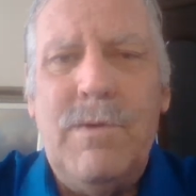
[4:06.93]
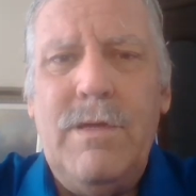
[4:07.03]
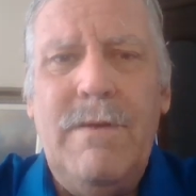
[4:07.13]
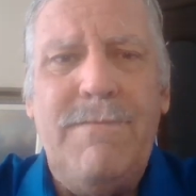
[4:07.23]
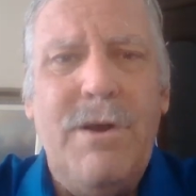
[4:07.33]

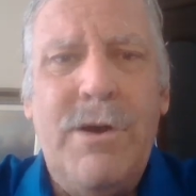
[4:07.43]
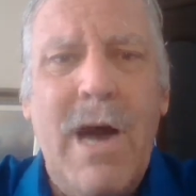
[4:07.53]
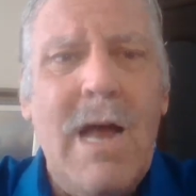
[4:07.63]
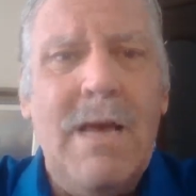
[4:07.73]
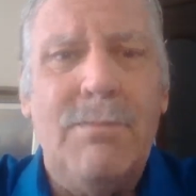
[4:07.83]
If they're
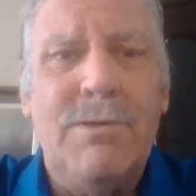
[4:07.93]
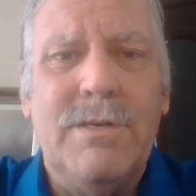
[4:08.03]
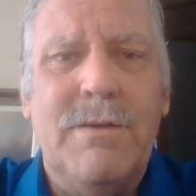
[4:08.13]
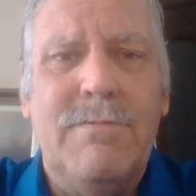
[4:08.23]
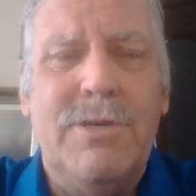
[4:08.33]
not able to
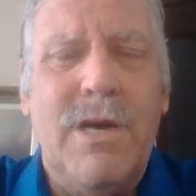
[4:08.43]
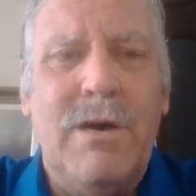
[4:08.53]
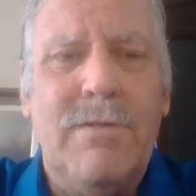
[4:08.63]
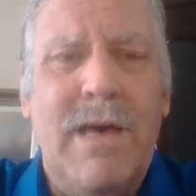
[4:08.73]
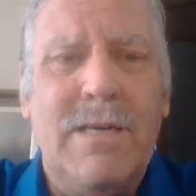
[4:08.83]
give the
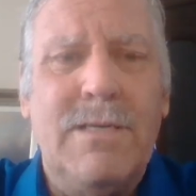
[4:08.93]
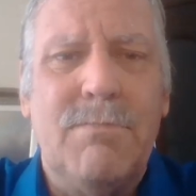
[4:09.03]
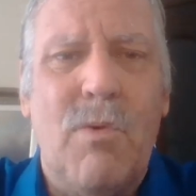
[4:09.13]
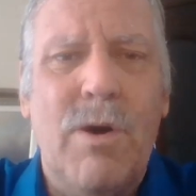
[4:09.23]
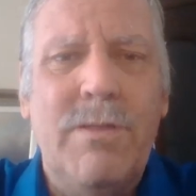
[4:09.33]
child that
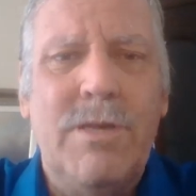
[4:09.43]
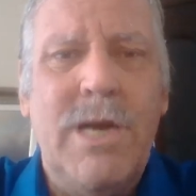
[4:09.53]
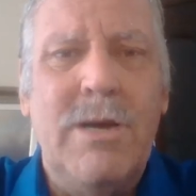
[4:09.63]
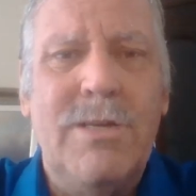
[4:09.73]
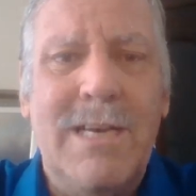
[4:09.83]
support and the
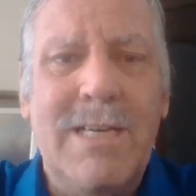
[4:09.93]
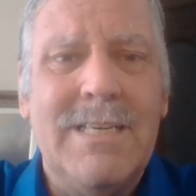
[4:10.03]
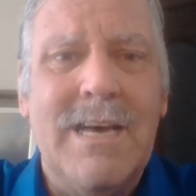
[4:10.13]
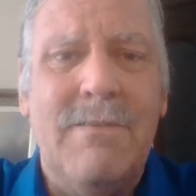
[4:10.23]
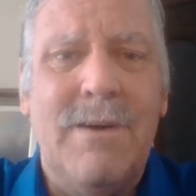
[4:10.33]
child
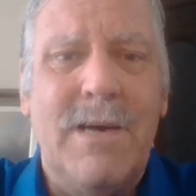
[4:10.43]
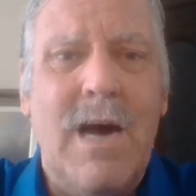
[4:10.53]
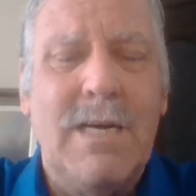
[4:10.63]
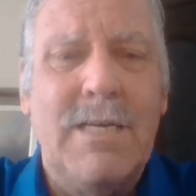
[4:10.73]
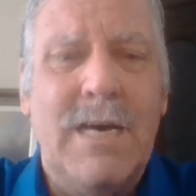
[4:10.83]
doesn't have a
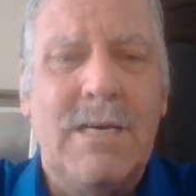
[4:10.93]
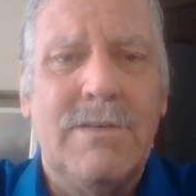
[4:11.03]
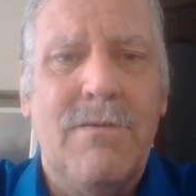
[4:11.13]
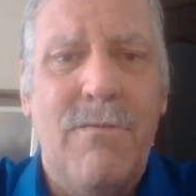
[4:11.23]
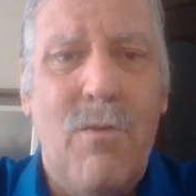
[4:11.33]

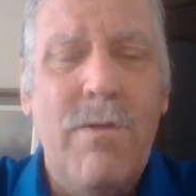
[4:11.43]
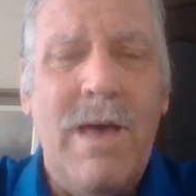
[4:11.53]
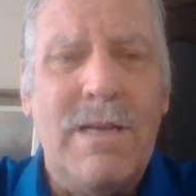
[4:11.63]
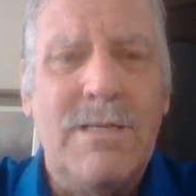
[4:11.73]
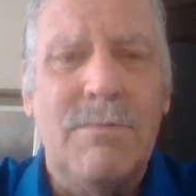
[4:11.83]
context for
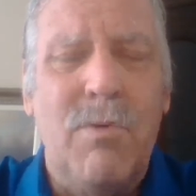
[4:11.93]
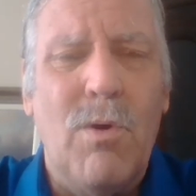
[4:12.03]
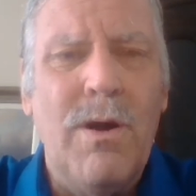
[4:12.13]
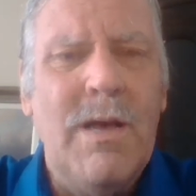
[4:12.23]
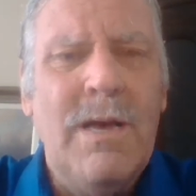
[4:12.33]
that
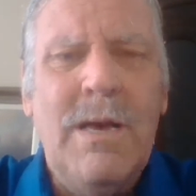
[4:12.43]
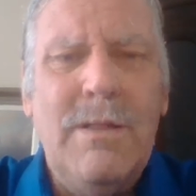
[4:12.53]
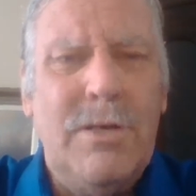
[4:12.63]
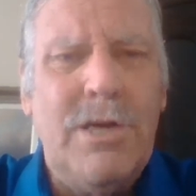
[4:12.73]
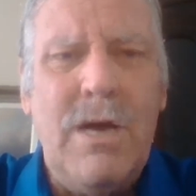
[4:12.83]
support,
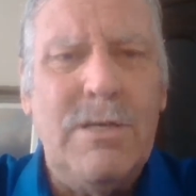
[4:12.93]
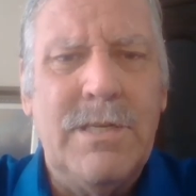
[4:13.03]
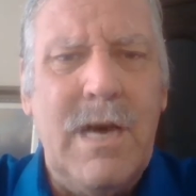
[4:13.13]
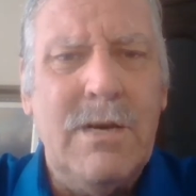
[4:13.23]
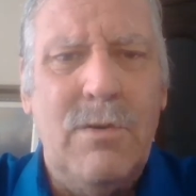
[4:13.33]
the child's
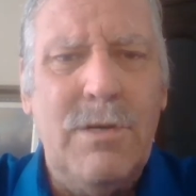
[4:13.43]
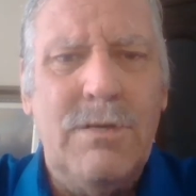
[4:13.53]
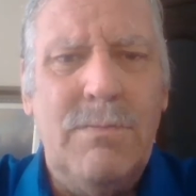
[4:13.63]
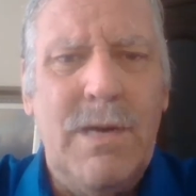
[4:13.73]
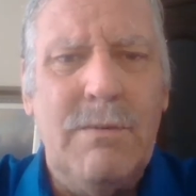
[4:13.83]
not going
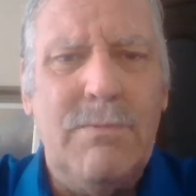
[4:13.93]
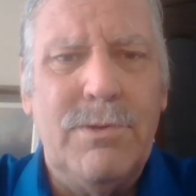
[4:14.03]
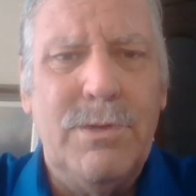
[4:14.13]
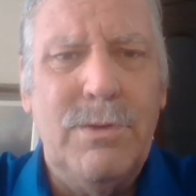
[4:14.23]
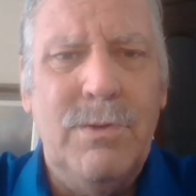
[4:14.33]
to be able
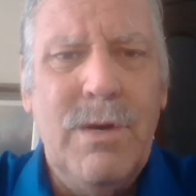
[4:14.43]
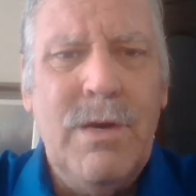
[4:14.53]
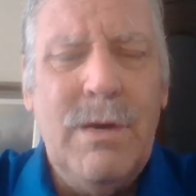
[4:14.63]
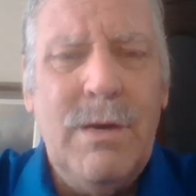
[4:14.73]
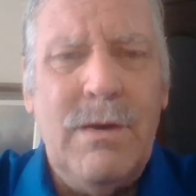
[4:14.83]
to
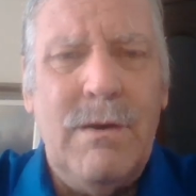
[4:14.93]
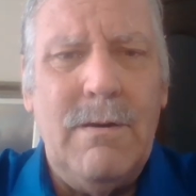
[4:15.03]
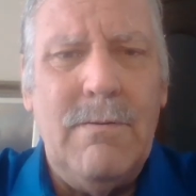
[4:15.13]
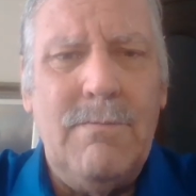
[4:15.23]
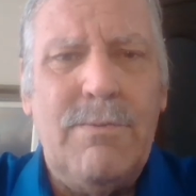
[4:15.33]

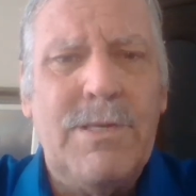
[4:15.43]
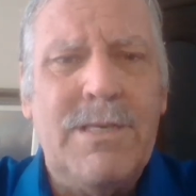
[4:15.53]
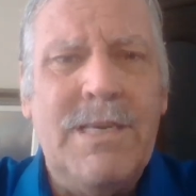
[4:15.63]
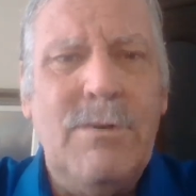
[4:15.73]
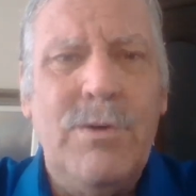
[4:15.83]

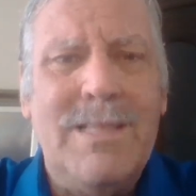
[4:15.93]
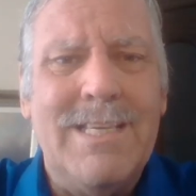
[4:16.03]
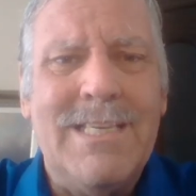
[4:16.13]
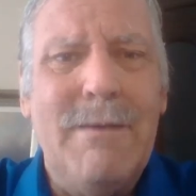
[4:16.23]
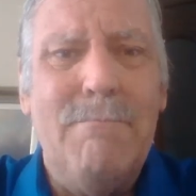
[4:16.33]
proceed with the
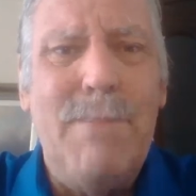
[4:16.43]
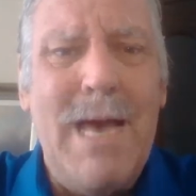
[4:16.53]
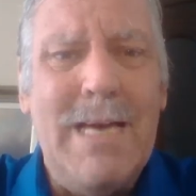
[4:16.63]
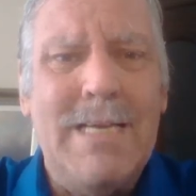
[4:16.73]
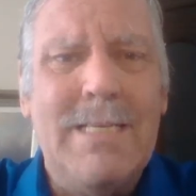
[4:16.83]
same
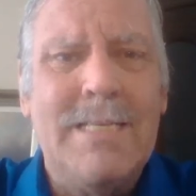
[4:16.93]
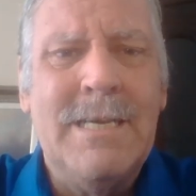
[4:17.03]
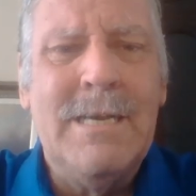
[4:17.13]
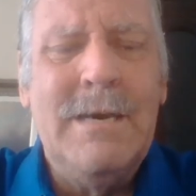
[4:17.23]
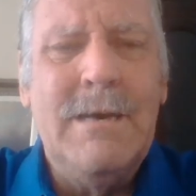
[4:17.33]
pace
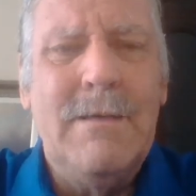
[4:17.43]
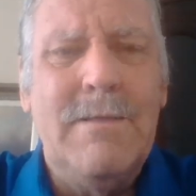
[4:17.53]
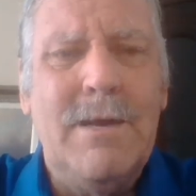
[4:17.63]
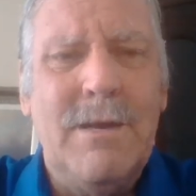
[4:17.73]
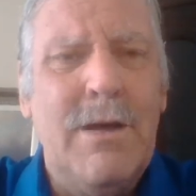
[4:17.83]

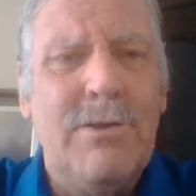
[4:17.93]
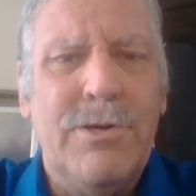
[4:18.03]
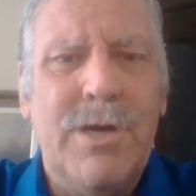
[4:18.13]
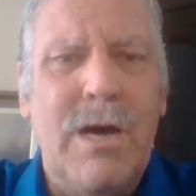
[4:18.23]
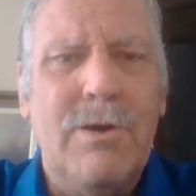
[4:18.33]
that another
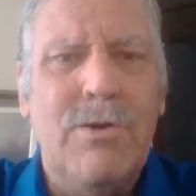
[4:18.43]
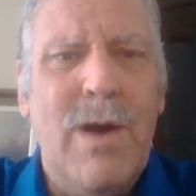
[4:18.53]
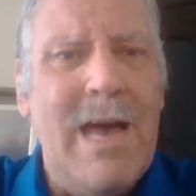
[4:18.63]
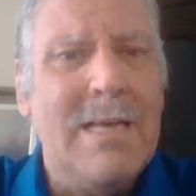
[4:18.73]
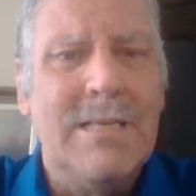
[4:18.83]
child who
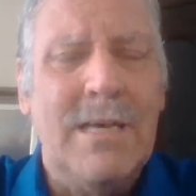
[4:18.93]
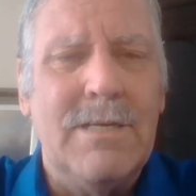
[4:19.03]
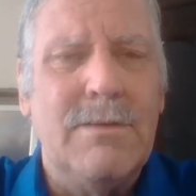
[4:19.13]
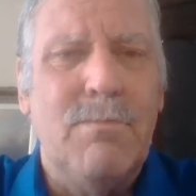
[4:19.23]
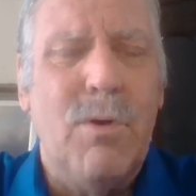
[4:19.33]
has
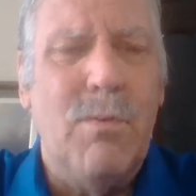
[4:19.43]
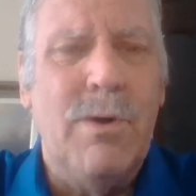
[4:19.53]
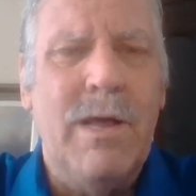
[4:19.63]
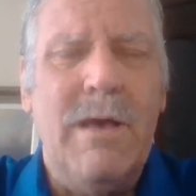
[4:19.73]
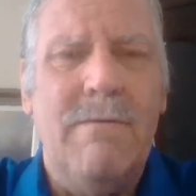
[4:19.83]
that support
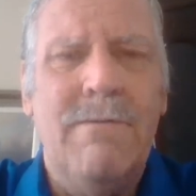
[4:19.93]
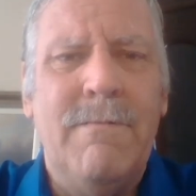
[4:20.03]
would have.